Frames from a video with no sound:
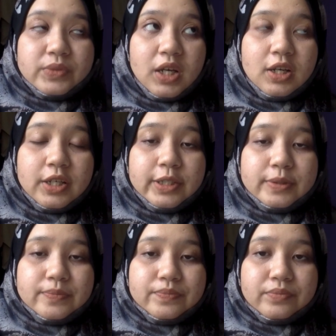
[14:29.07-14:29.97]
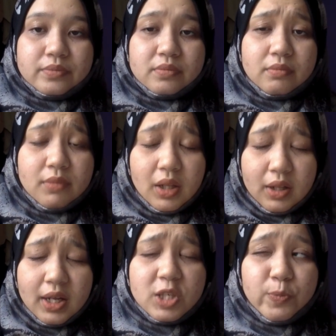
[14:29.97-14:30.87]

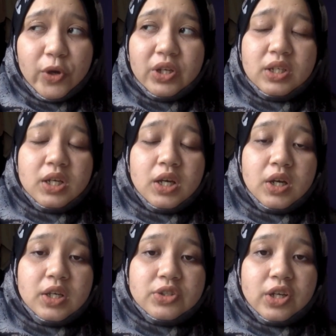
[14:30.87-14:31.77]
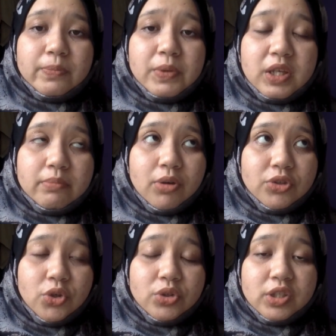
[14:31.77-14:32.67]
The next point is going to be
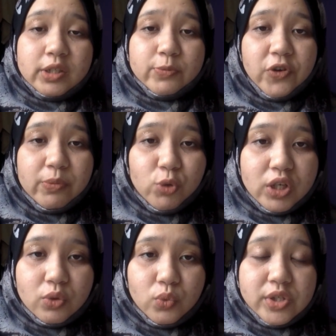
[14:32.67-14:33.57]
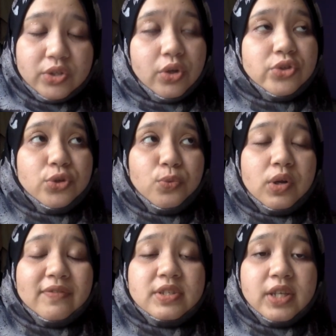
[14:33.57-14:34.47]
about theoretical framework, which is also
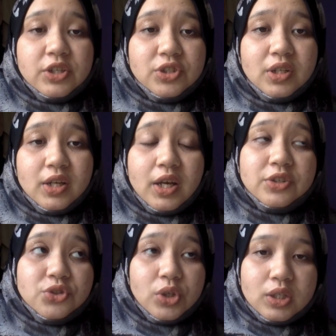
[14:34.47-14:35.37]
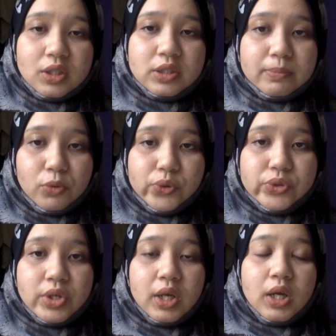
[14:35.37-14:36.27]
one of the sections that I struggled the
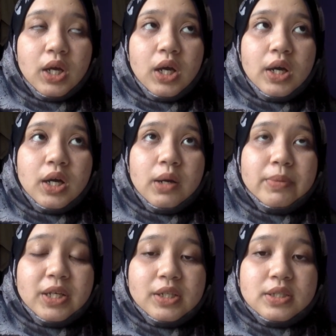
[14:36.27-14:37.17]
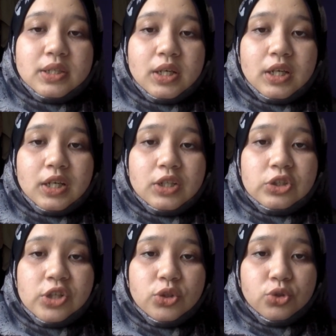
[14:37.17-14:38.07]
most, because
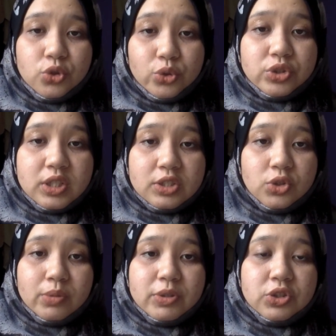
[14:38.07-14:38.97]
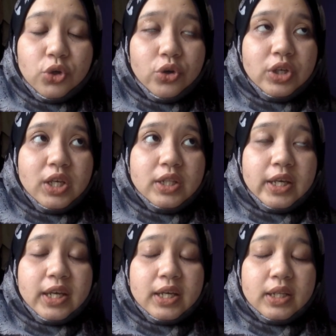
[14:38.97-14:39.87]
you need to choose the suitable theory
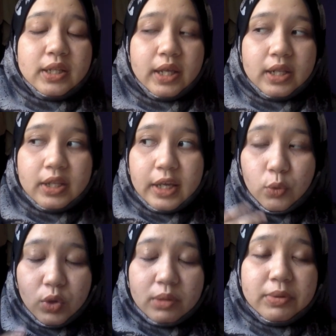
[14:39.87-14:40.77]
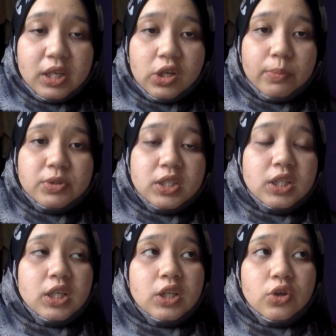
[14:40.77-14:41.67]
that will be adopted
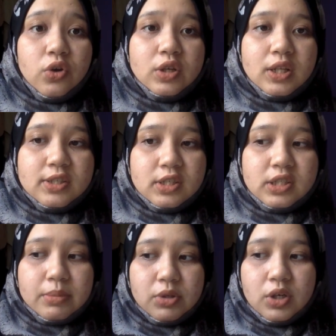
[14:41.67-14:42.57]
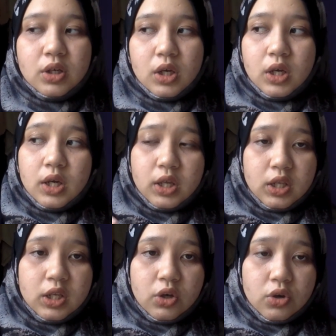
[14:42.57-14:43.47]
in your analysis chapter
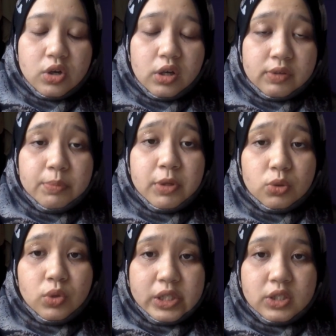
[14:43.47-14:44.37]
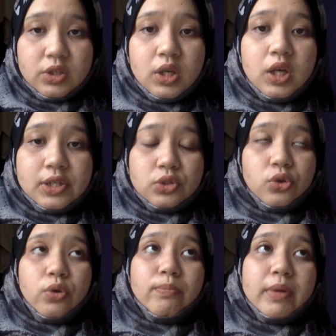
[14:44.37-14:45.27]
in your FIP2 later.
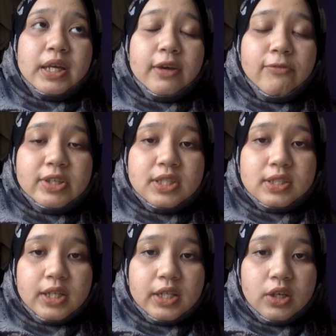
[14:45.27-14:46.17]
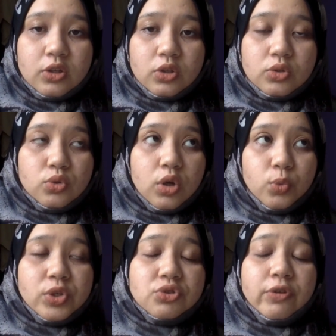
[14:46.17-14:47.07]
So my advice is that to
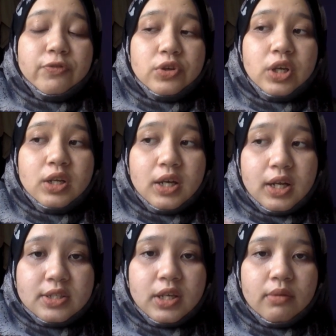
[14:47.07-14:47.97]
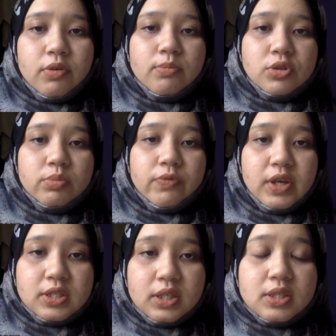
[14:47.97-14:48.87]
always refer and ask help from your
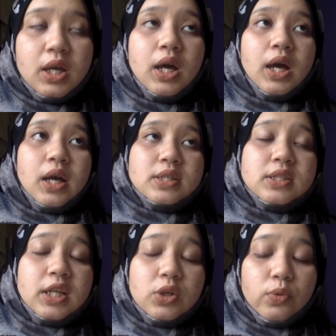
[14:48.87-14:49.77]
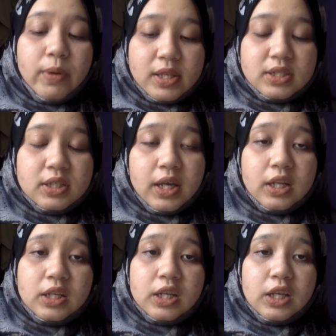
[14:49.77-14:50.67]
supervisors, as they know better
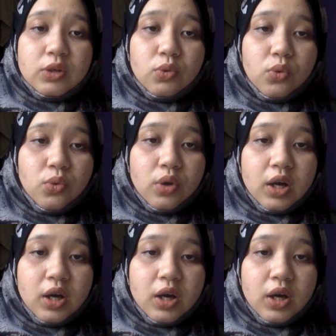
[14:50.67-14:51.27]
and they know